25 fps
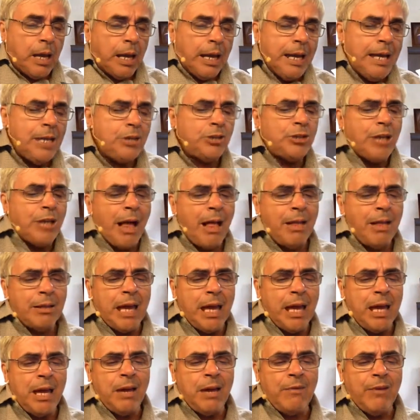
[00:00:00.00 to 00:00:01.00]
He shall
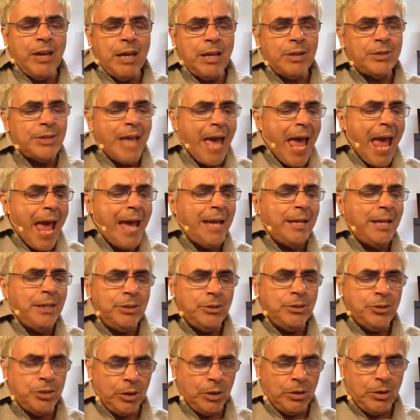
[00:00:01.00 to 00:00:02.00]
give His
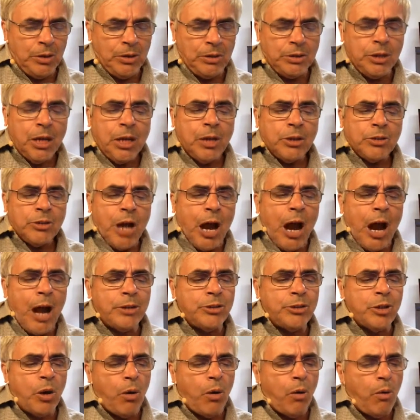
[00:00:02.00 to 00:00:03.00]
angels
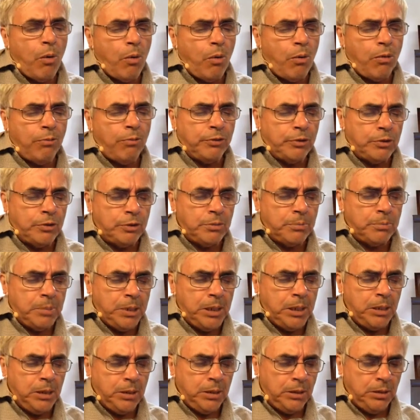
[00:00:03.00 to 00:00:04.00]
charge over
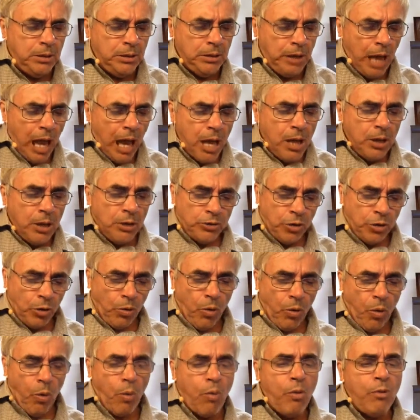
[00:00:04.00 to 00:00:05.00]
me.
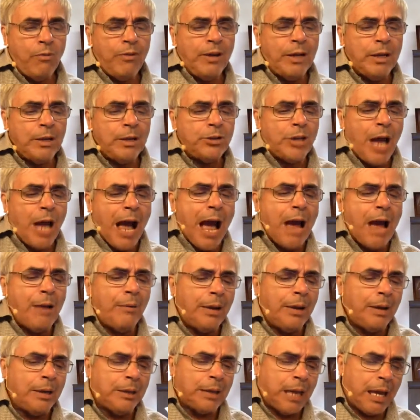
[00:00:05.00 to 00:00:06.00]
Jehovah
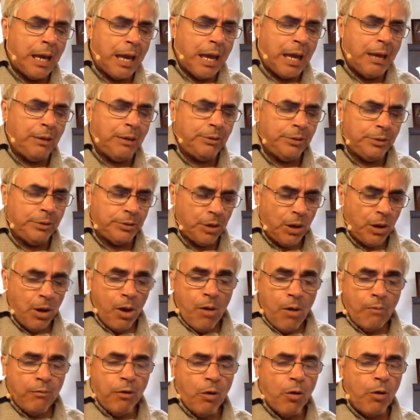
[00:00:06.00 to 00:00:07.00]
Jireh cares
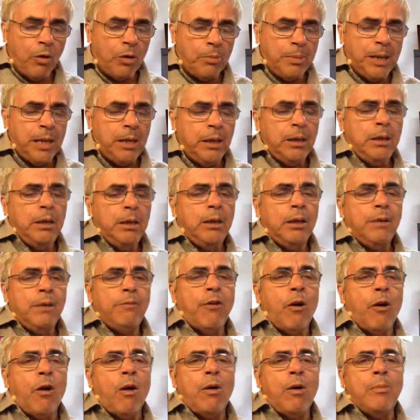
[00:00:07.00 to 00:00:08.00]
for me,
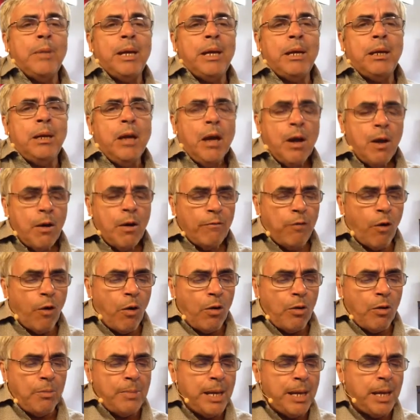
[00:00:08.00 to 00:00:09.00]
for me,
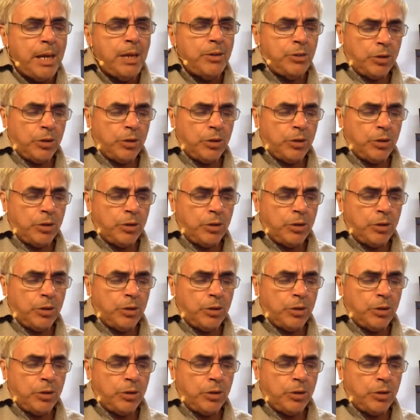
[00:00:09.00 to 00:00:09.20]
for me.